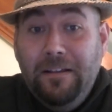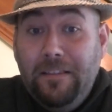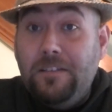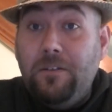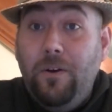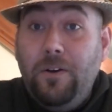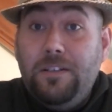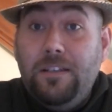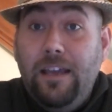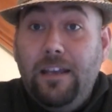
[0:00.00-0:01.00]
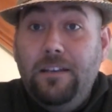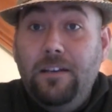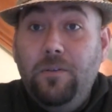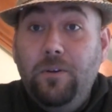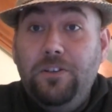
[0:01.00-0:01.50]
There's advice at the end
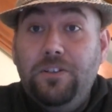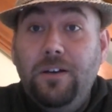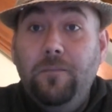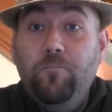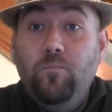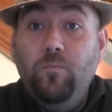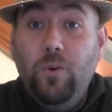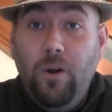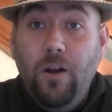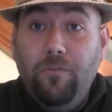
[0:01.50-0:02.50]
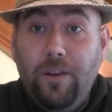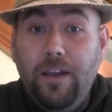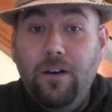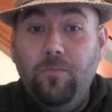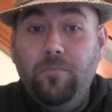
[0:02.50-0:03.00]
which will hopefully
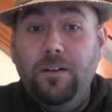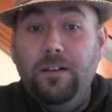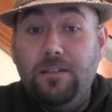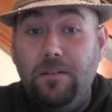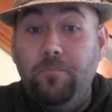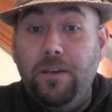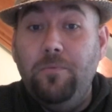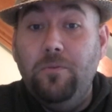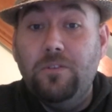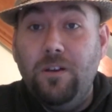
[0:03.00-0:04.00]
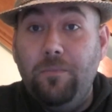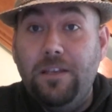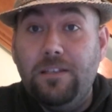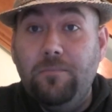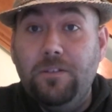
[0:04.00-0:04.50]
help some people stop their
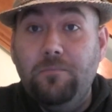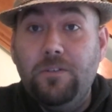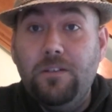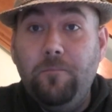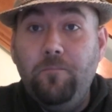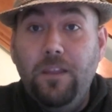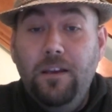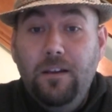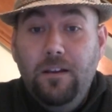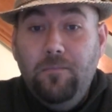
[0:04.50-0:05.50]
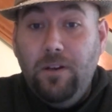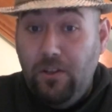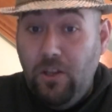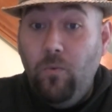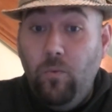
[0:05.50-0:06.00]
symptoms. But I
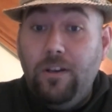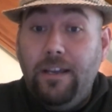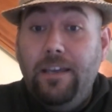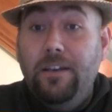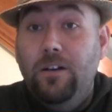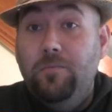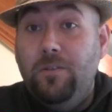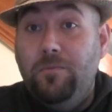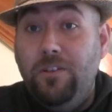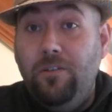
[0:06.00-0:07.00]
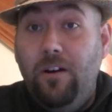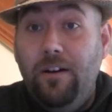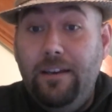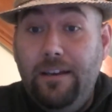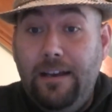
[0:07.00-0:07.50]
don't want to get your hopes up too
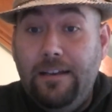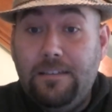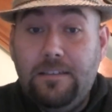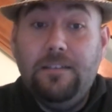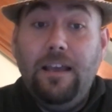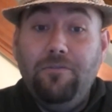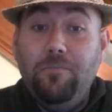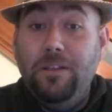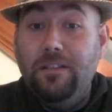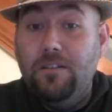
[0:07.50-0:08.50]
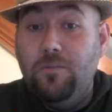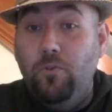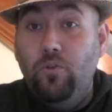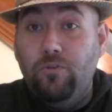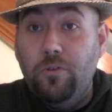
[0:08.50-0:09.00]
high, as having been to
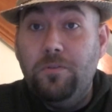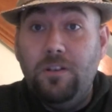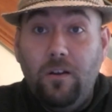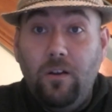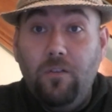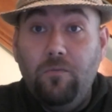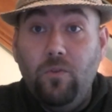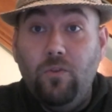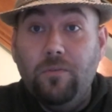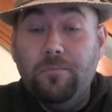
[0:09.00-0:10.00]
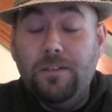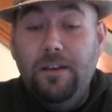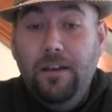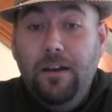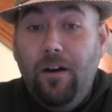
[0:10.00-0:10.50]
support groups and online forums,
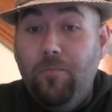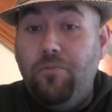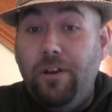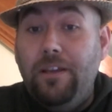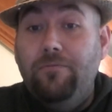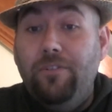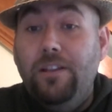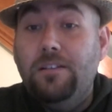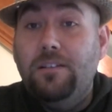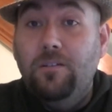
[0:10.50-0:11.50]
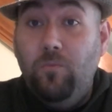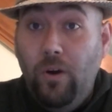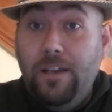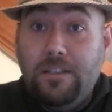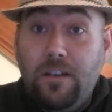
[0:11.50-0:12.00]
I'm pretty convinced that
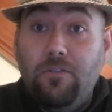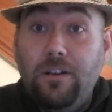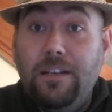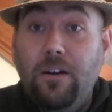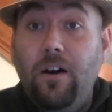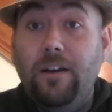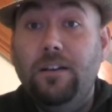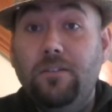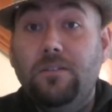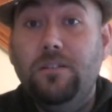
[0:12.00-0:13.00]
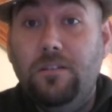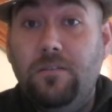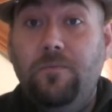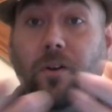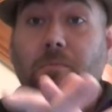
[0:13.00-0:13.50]
what is currently diagnosed as
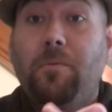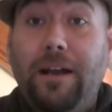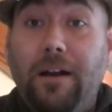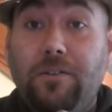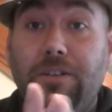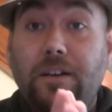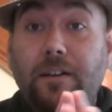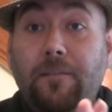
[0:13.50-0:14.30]
fibromyalgia